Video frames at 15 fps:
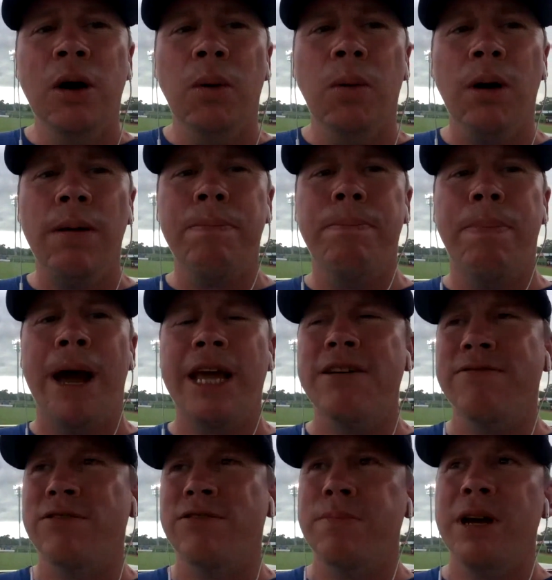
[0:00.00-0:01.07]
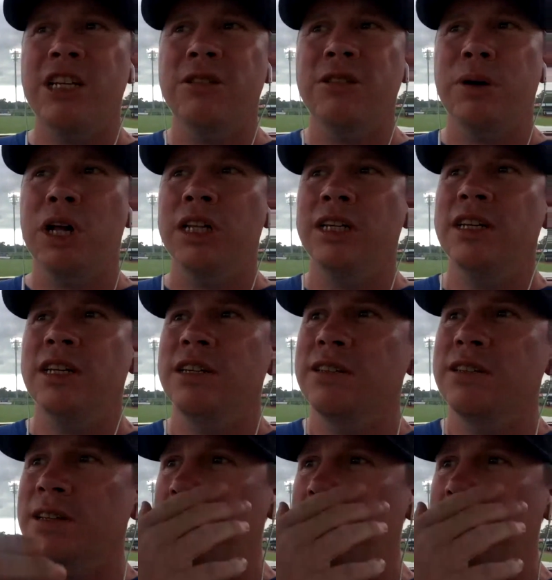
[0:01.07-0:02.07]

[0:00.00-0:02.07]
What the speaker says: what biking for baseball is,